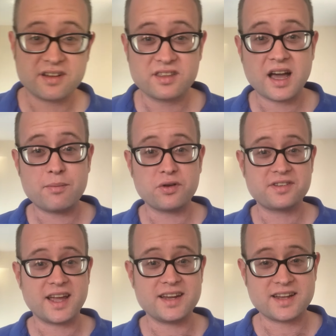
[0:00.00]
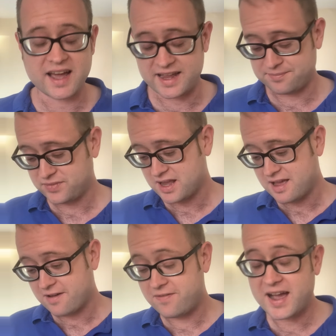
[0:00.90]
is a double stake day.
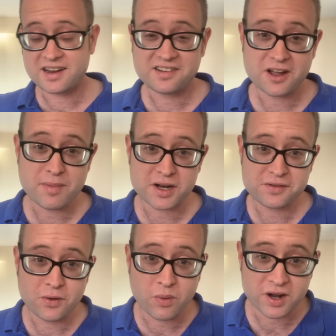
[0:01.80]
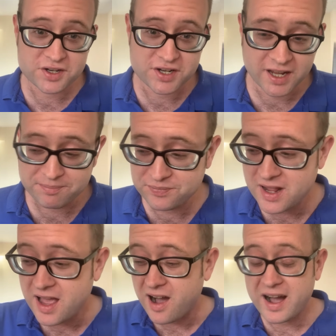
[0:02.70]
Thanks so much for watching.
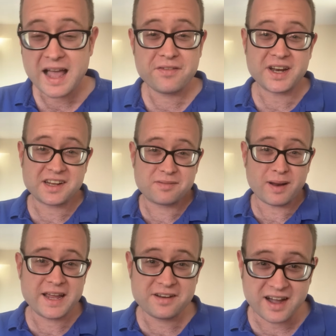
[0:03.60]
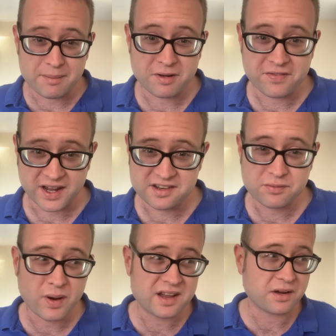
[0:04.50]
I haven't explained a couple of things as
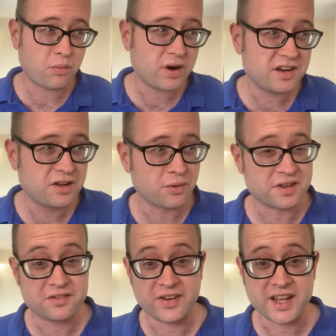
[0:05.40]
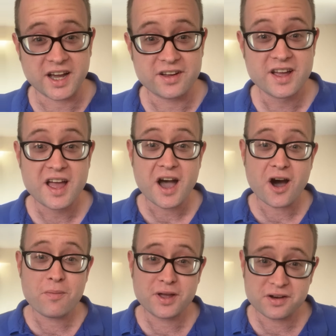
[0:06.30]
well as I wanted to on this video.
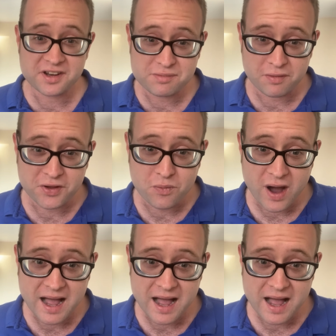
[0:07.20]
I'll be honest with you, what